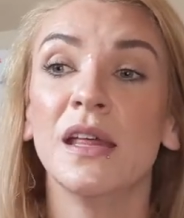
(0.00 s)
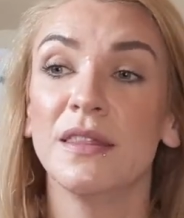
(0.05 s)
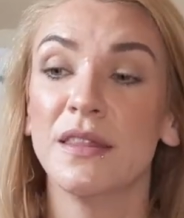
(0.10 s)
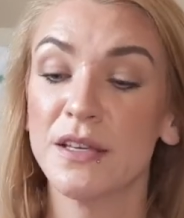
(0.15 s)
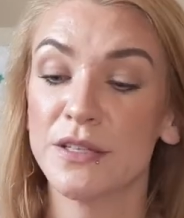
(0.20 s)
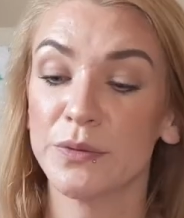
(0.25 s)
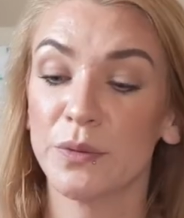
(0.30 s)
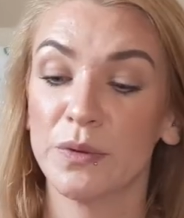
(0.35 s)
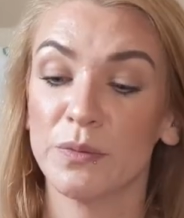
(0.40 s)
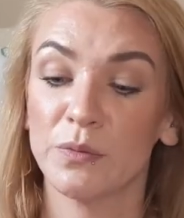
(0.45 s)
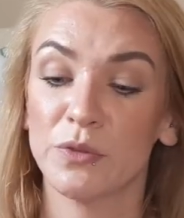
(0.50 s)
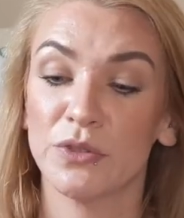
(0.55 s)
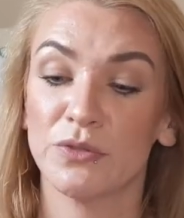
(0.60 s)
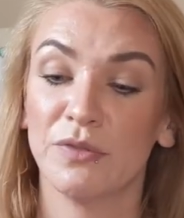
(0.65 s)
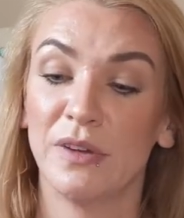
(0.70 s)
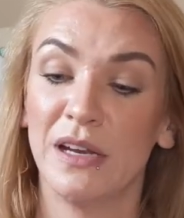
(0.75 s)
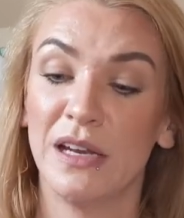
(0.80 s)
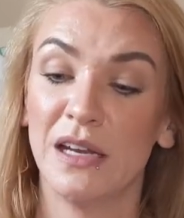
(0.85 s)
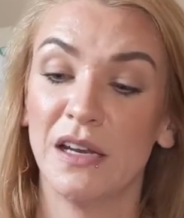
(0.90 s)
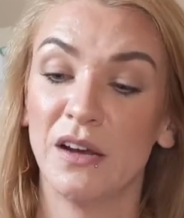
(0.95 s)
This one was
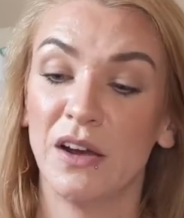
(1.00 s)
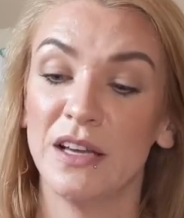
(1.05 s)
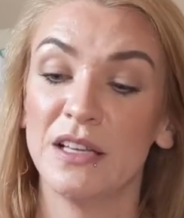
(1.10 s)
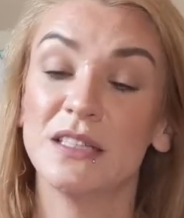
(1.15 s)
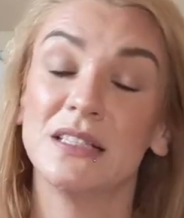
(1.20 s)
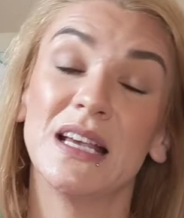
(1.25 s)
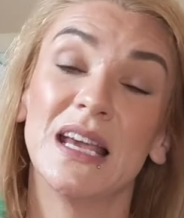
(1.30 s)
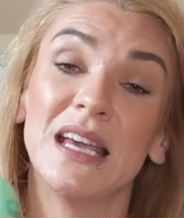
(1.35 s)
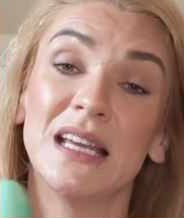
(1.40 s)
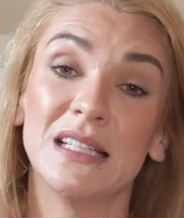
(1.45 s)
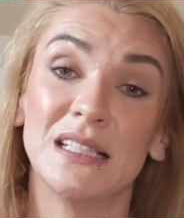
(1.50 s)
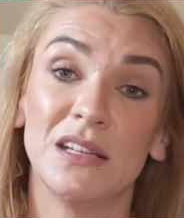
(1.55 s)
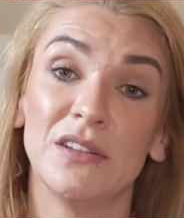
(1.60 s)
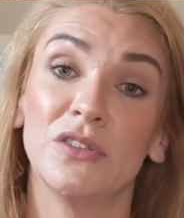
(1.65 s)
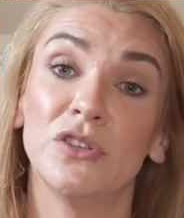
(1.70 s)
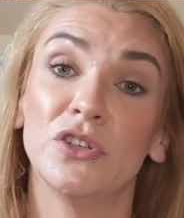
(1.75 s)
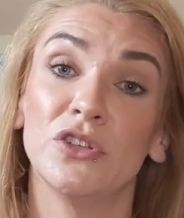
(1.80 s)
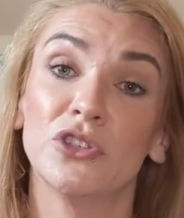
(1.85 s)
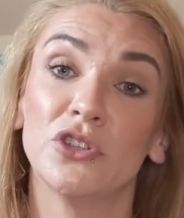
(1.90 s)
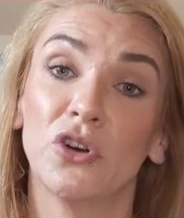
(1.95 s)
really nice. It
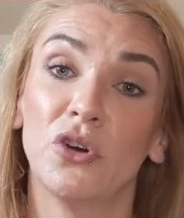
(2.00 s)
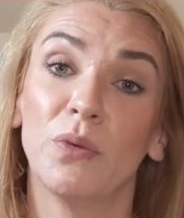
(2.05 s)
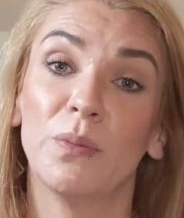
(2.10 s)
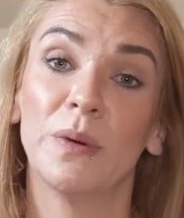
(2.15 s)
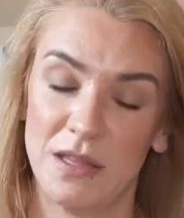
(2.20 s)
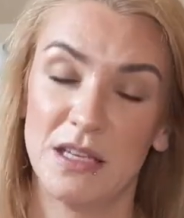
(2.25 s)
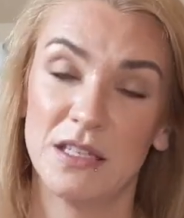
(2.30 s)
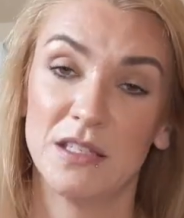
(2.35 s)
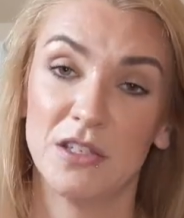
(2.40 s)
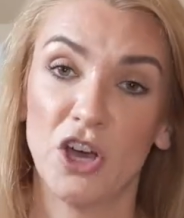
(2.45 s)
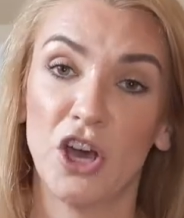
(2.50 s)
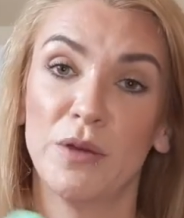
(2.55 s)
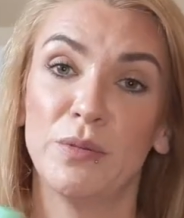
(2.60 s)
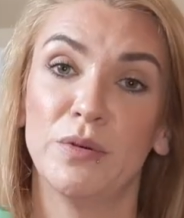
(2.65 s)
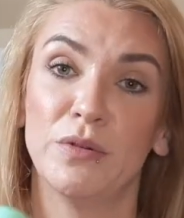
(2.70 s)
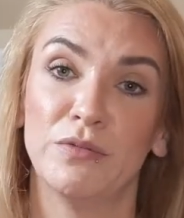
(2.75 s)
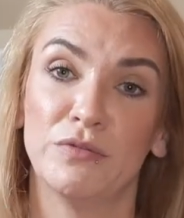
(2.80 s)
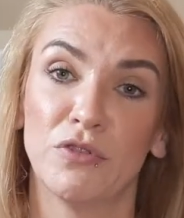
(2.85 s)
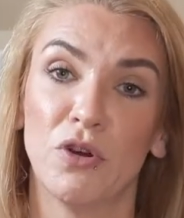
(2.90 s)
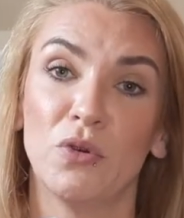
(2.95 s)
did the job. This
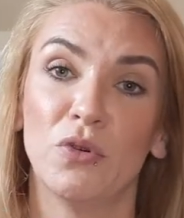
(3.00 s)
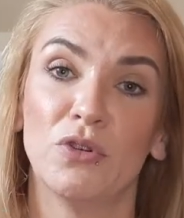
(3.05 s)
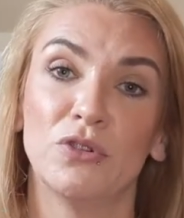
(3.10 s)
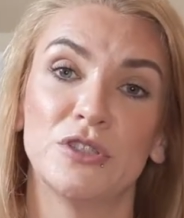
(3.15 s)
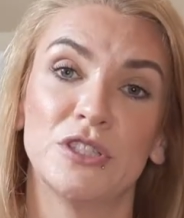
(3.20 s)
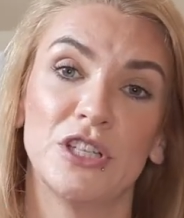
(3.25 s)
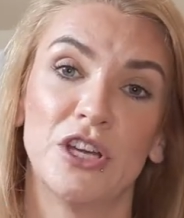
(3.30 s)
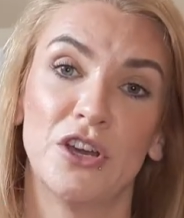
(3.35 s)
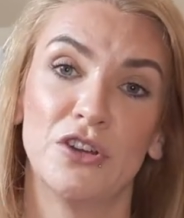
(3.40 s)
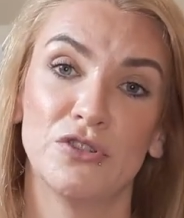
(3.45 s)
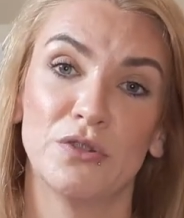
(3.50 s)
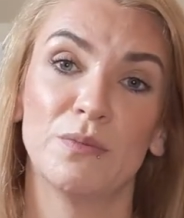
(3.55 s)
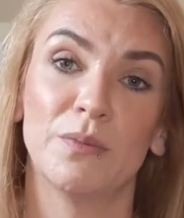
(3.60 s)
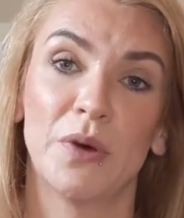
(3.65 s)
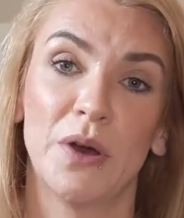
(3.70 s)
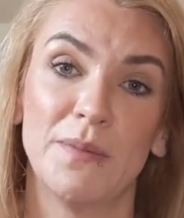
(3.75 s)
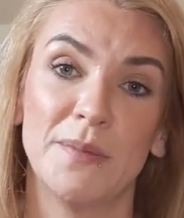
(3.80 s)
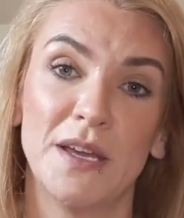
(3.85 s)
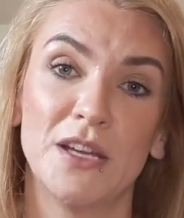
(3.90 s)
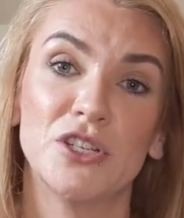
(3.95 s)
type of roll-on deodorant
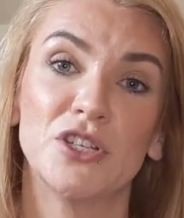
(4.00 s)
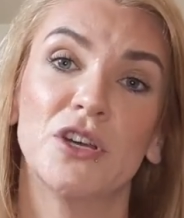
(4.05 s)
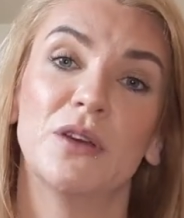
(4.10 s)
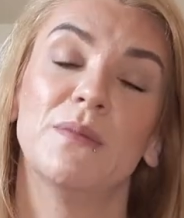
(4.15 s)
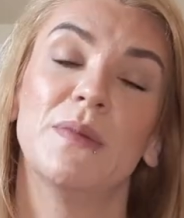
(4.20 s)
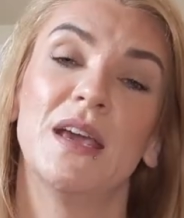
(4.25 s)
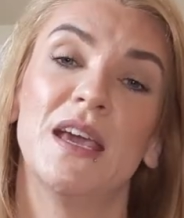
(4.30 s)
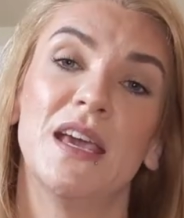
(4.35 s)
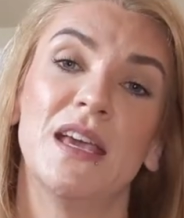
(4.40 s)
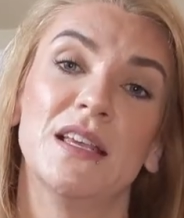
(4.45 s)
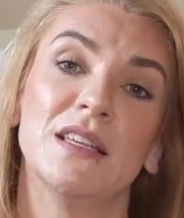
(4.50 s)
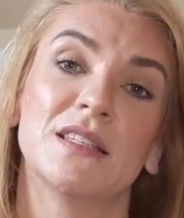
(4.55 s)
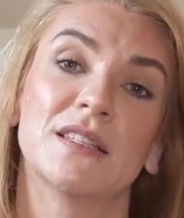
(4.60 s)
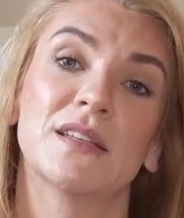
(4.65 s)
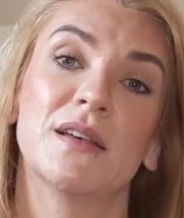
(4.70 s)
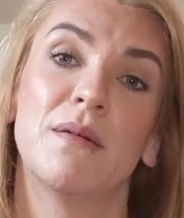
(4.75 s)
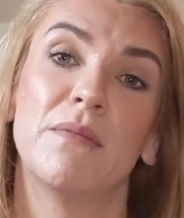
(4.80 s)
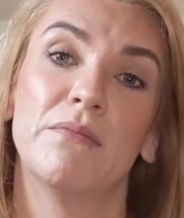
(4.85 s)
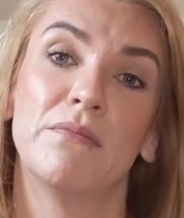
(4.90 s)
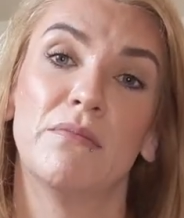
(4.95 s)
by Mitchum
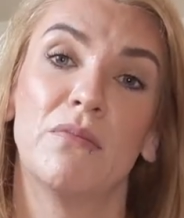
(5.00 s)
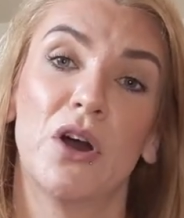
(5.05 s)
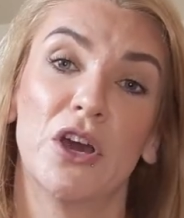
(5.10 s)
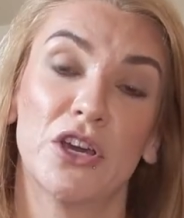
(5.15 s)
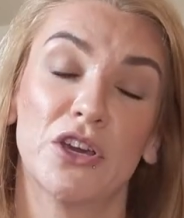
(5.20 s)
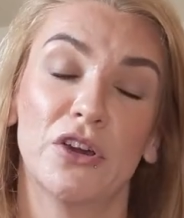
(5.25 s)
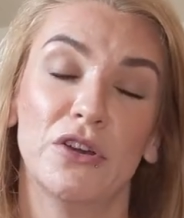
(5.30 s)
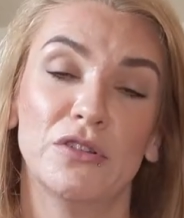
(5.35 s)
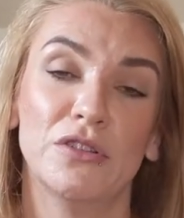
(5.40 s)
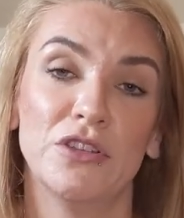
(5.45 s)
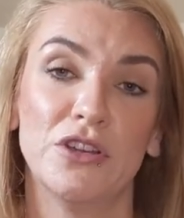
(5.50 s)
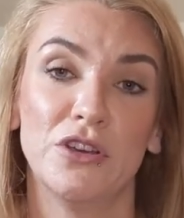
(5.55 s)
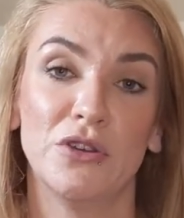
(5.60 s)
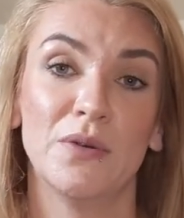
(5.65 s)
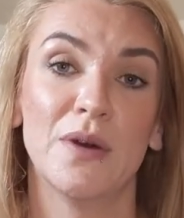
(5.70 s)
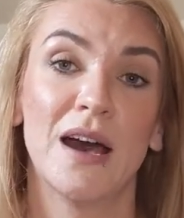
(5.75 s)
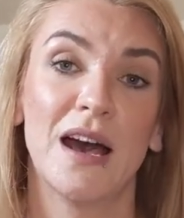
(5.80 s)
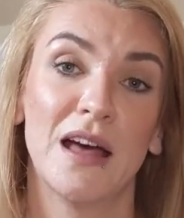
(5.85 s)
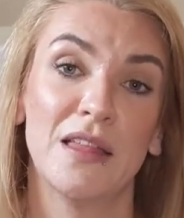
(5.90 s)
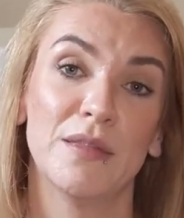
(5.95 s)
is my
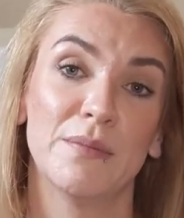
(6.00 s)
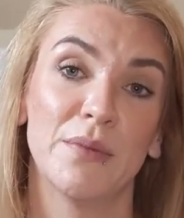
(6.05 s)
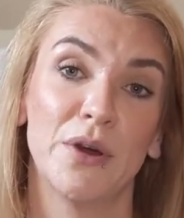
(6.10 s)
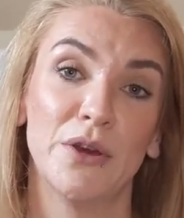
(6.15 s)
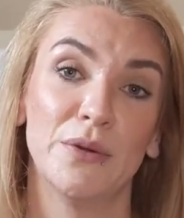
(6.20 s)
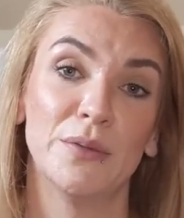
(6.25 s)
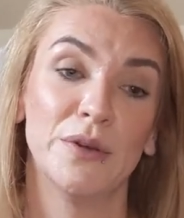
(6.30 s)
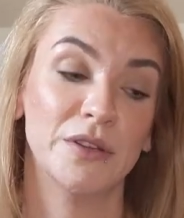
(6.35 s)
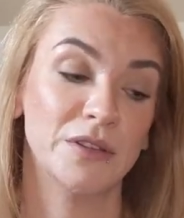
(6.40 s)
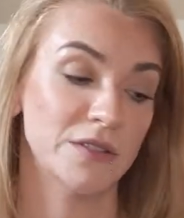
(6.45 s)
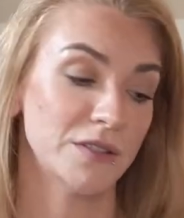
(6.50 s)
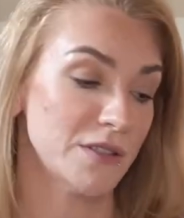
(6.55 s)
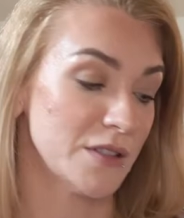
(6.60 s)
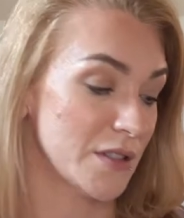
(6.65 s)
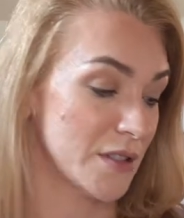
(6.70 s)
go-to at the moment.